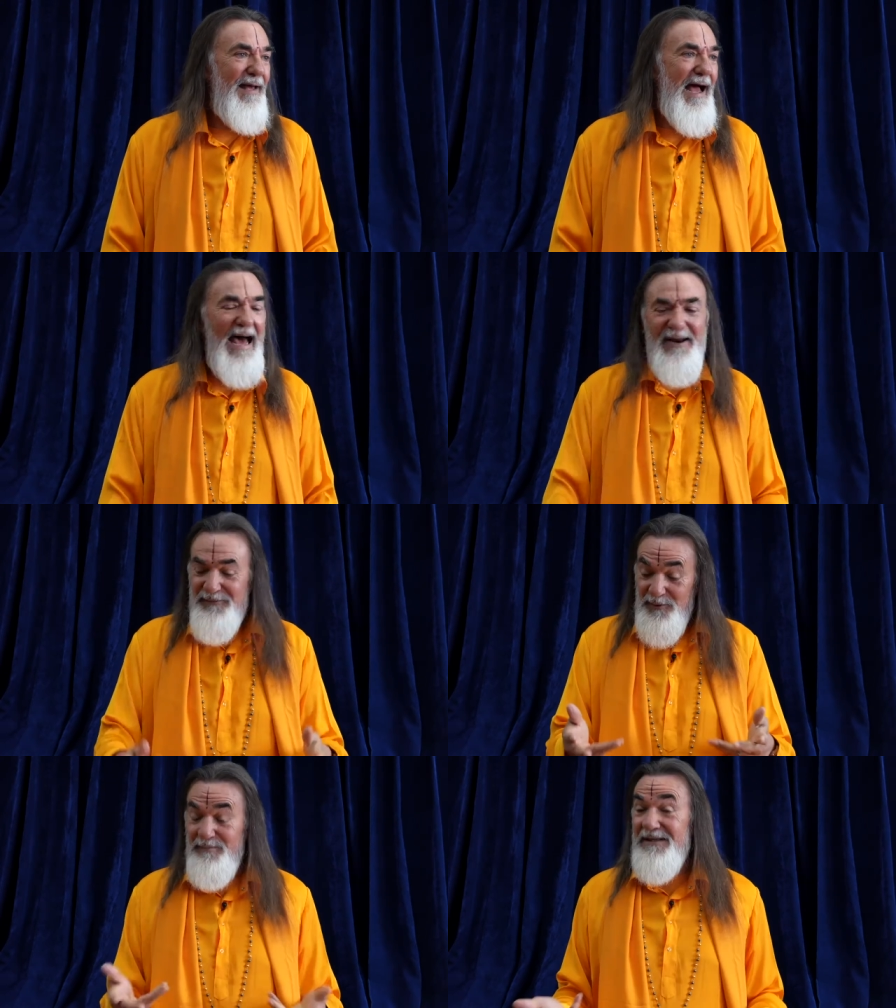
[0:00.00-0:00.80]
And if
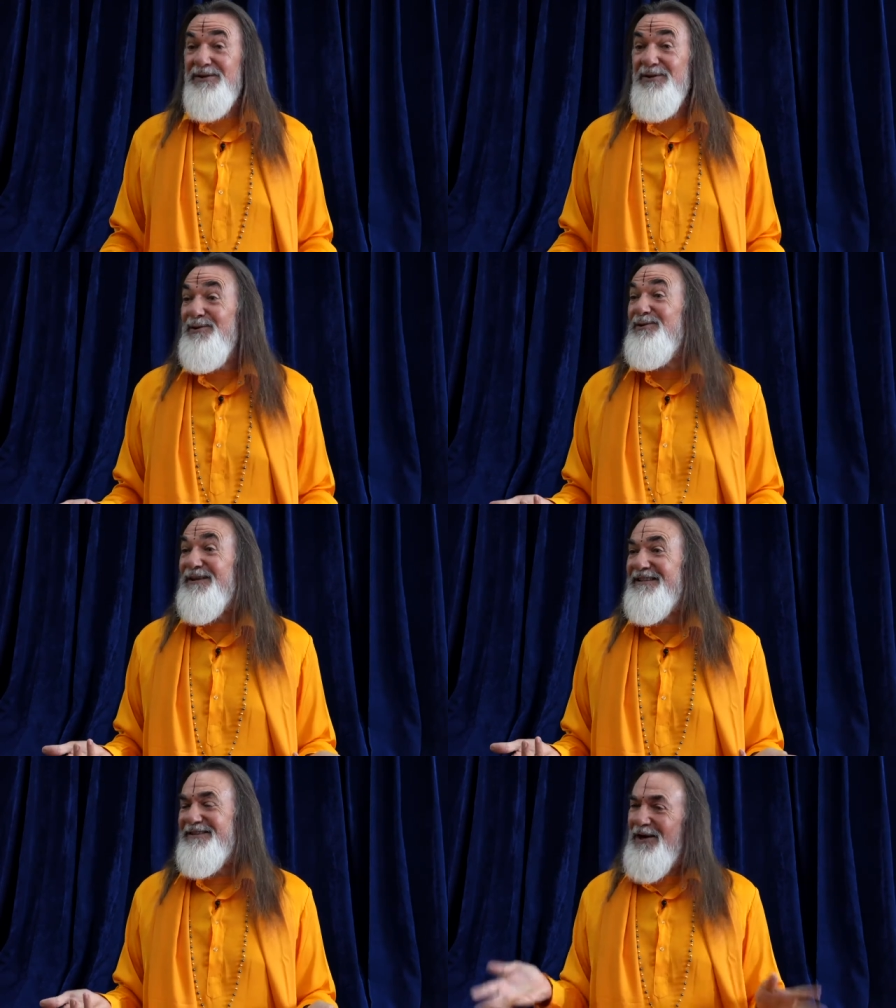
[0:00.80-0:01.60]
you misuse
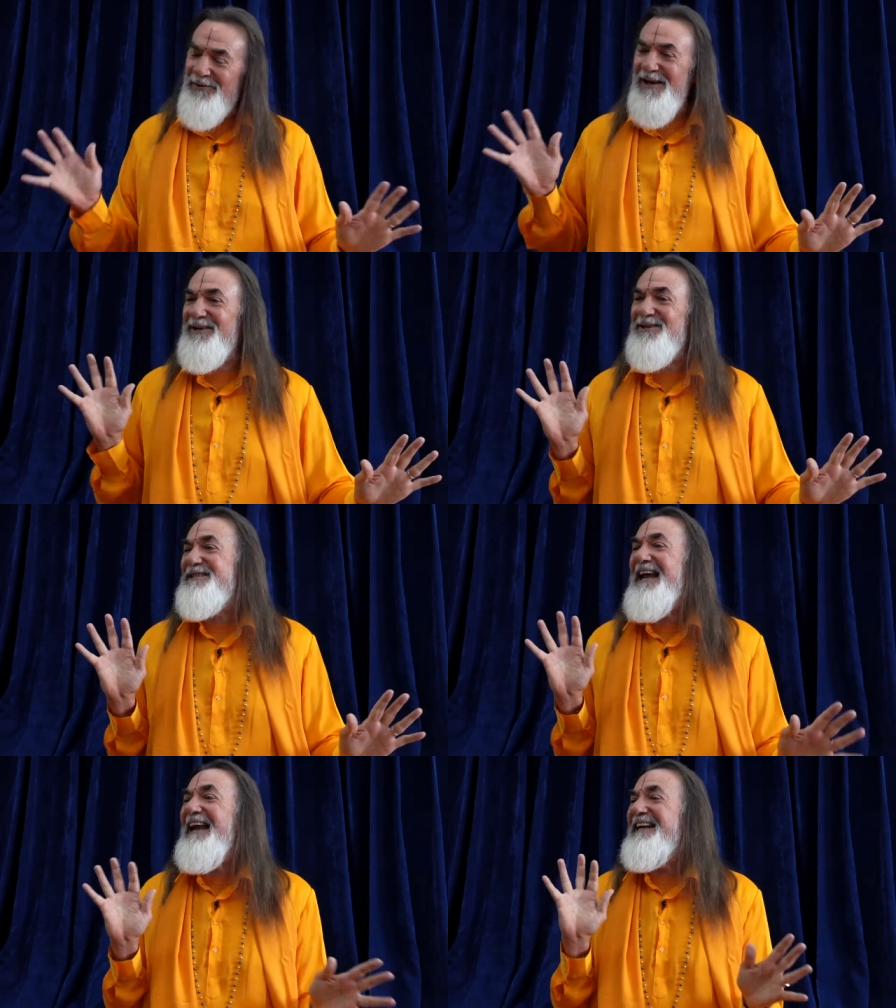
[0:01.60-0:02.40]
it, don't
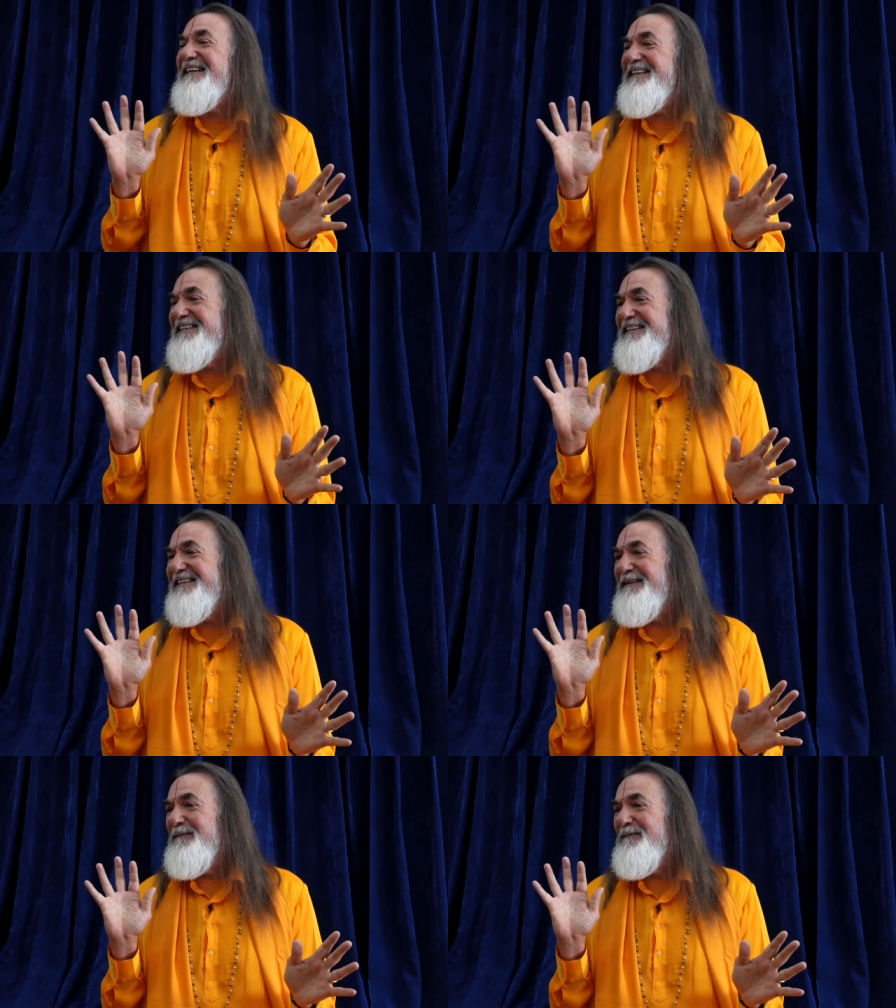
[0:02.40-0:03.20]
understand it,
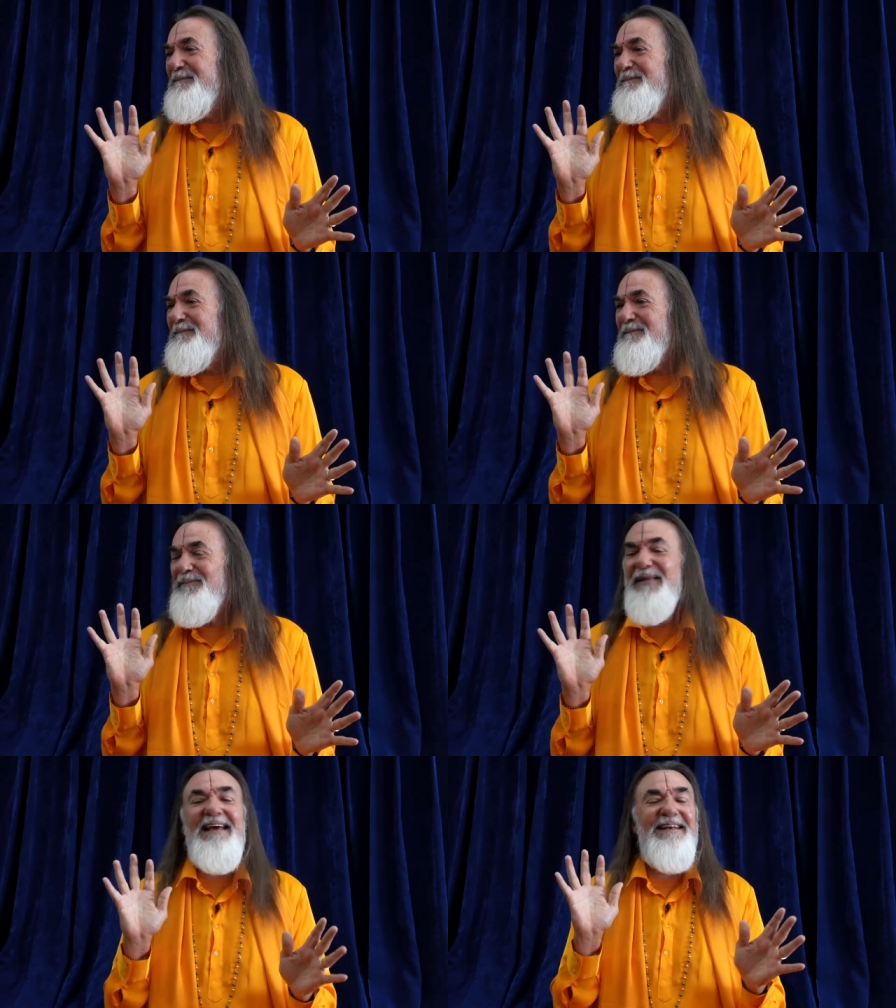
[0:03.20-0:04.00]

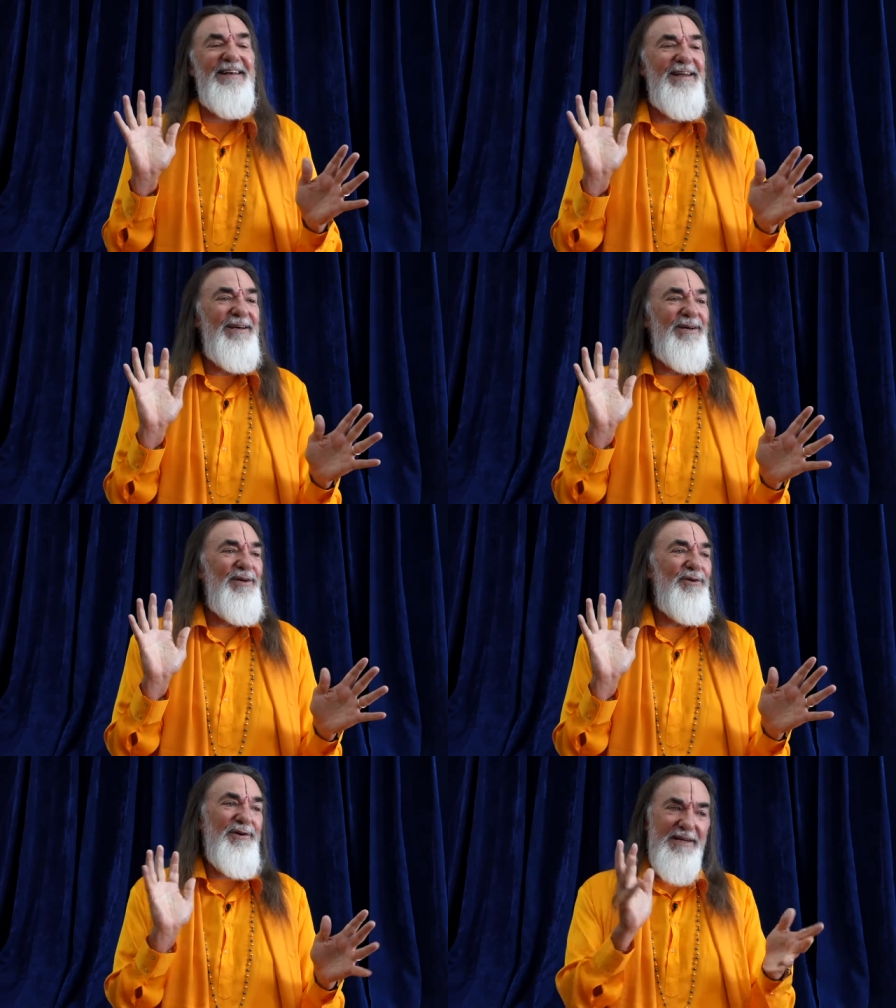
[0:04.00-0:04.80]
then
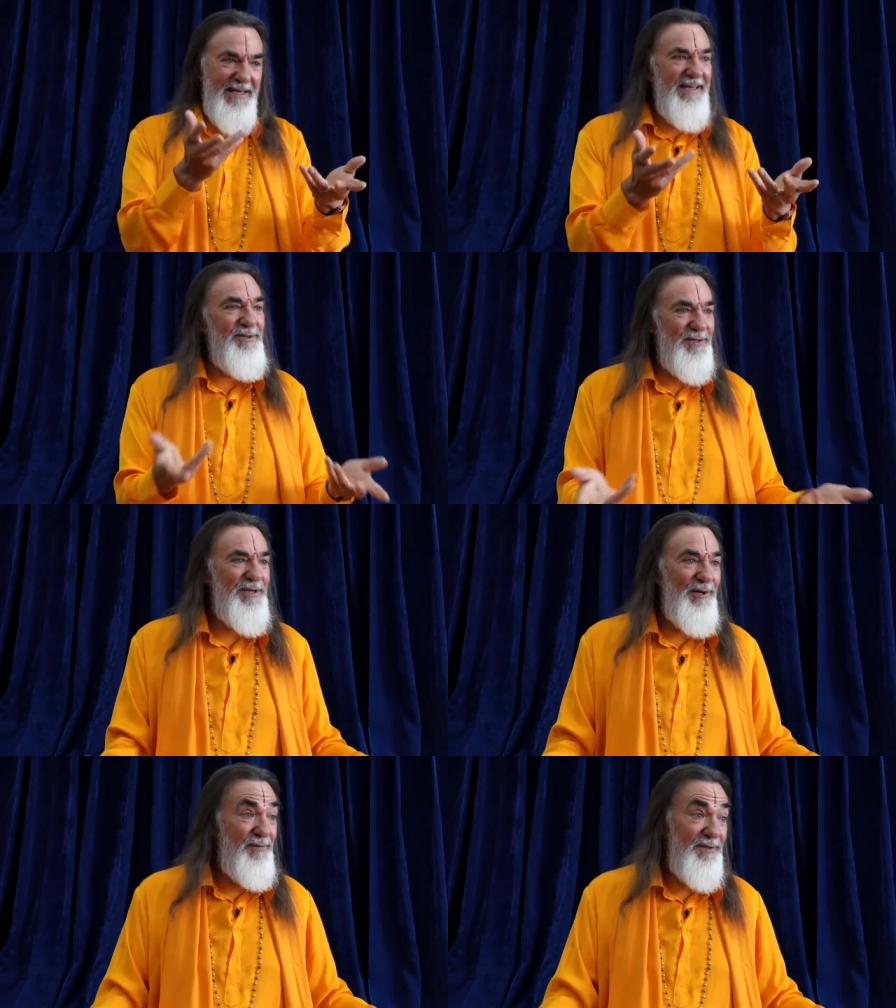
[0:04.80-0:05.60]
you can get
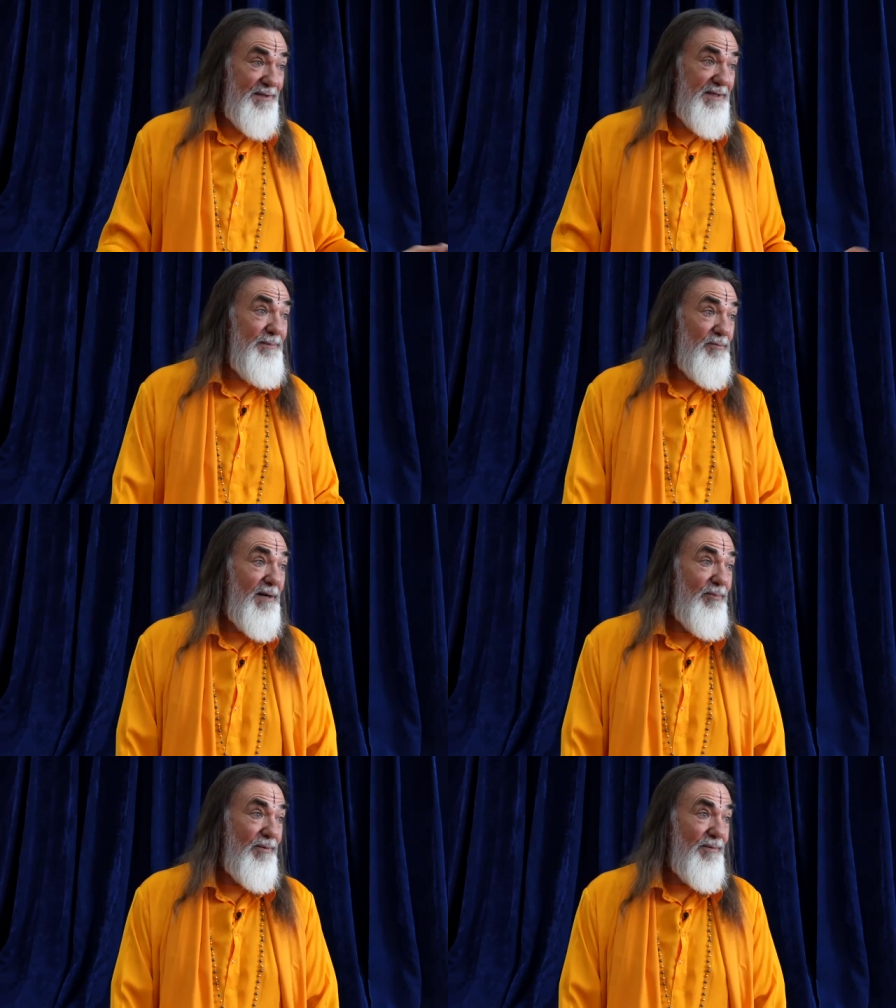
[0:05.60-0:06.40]
yourself into deep
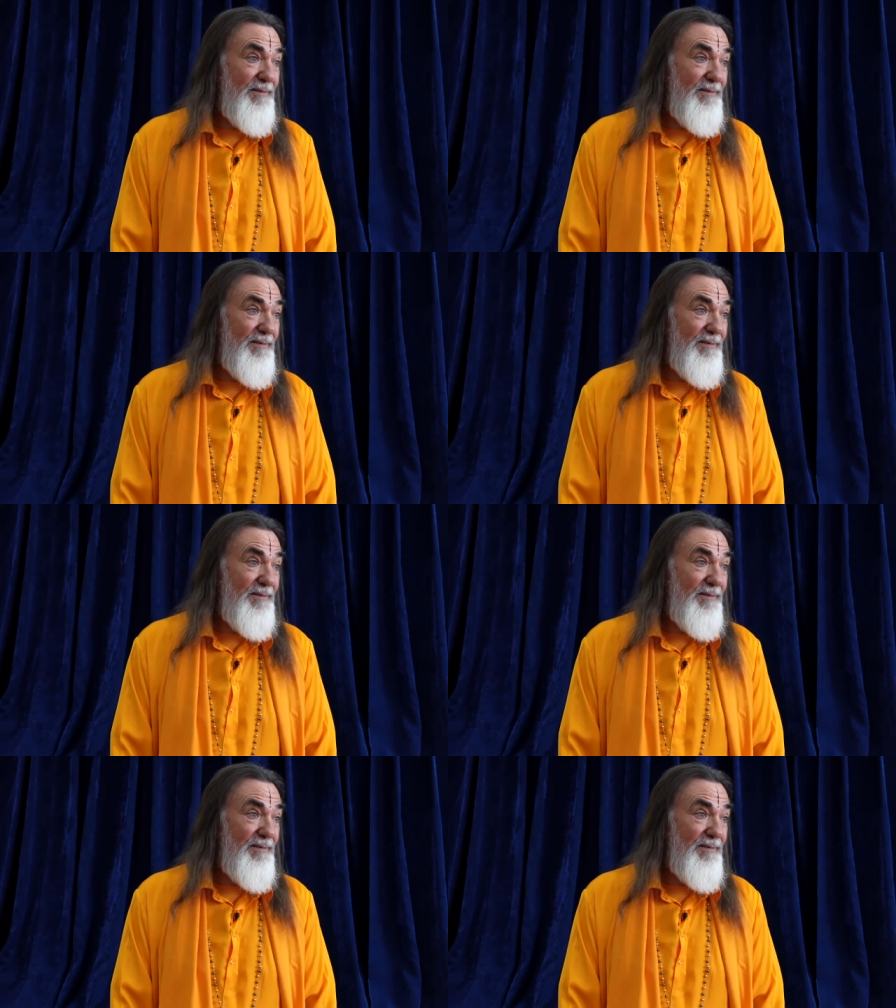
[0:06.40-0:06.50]
trouble.